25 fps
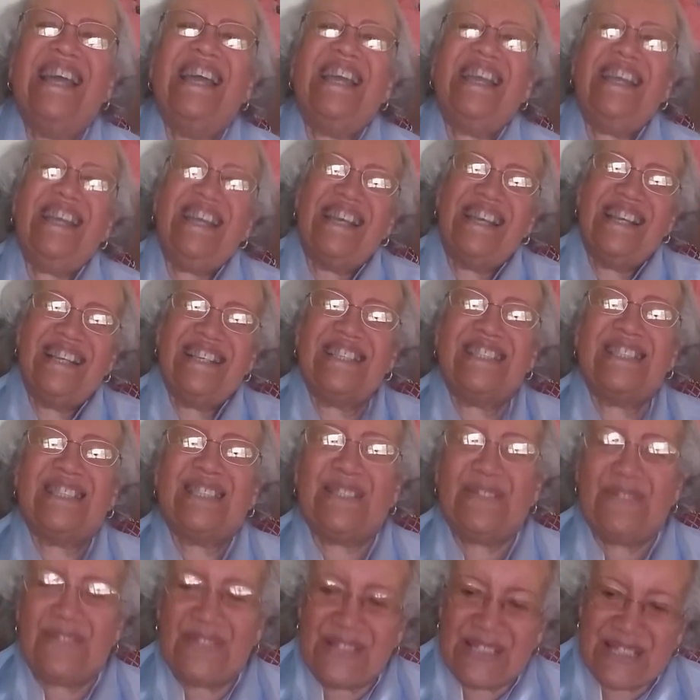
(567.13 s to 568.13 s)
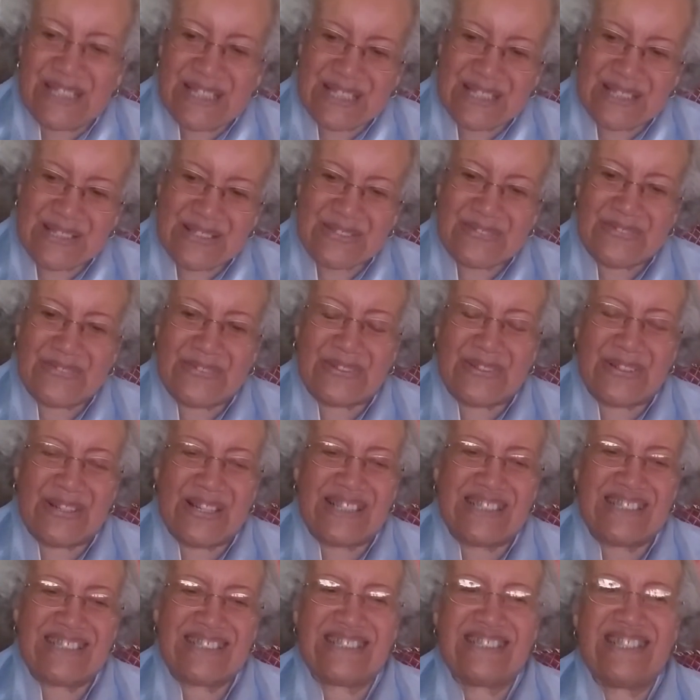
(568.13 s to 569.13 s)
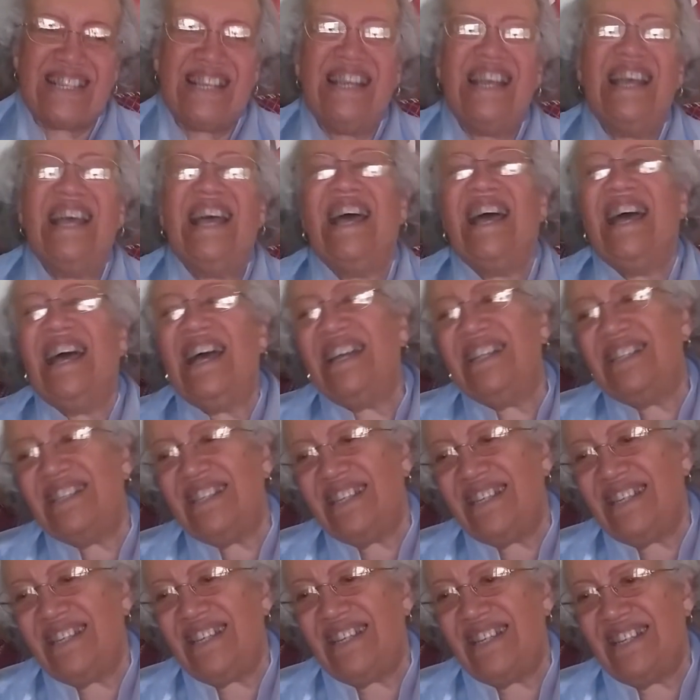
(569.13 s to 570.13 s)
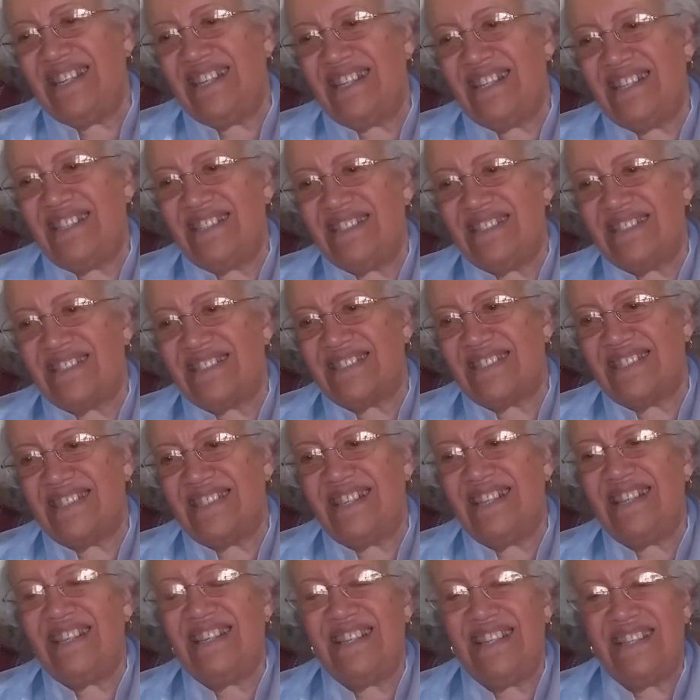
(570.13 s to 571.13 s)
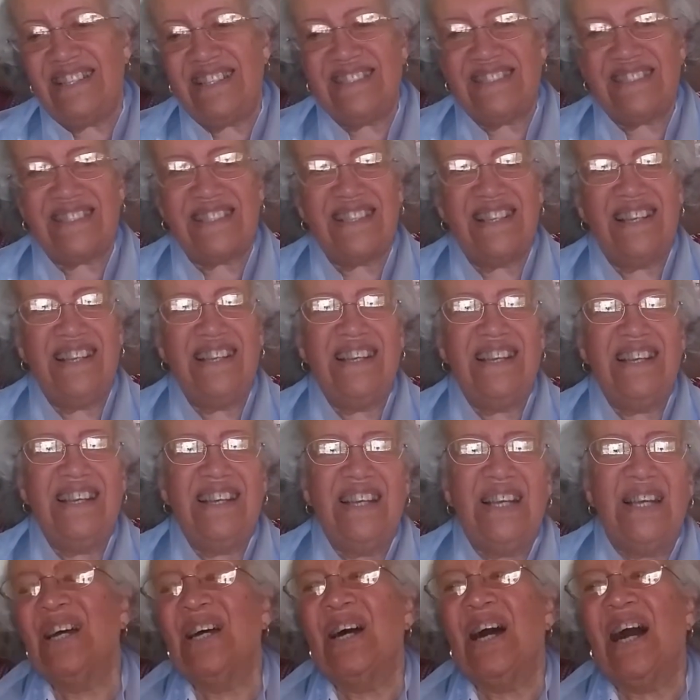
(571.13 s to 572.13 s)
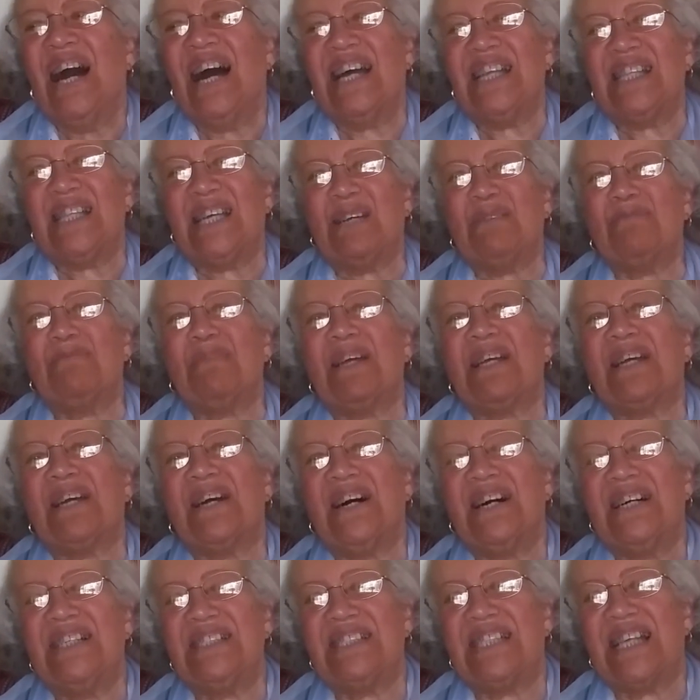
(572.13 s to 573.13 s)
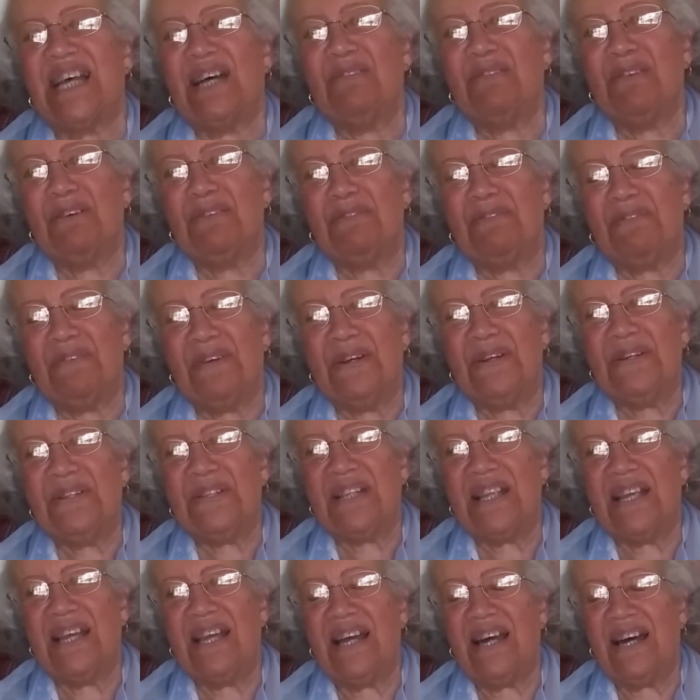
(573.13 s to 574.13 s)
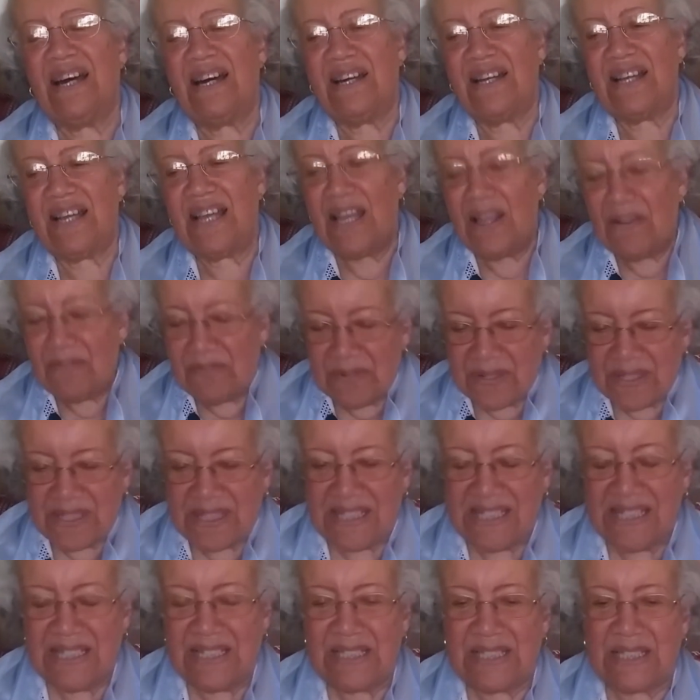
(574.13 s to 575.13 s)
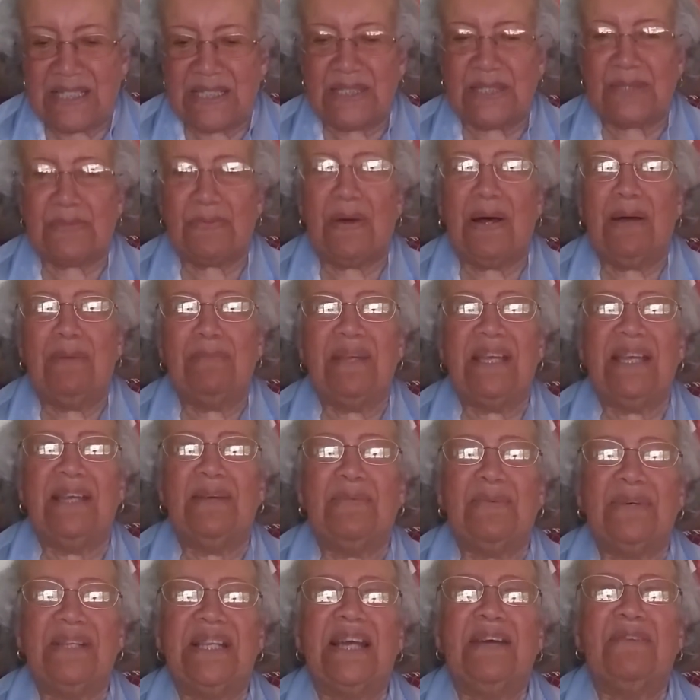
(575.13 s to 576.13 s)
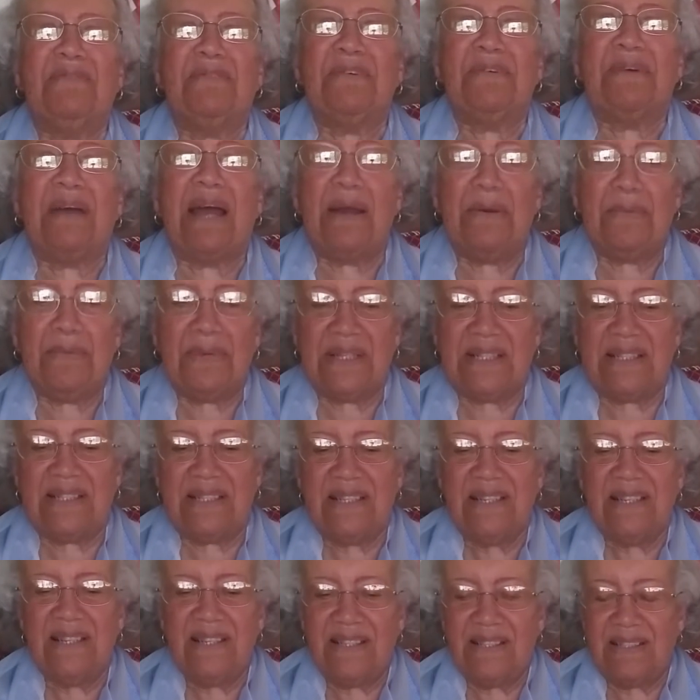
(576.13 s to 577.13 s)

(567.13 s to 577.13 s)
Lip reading: He is sufficient for us. And he is. I think because I referred everything to Swami whenever I would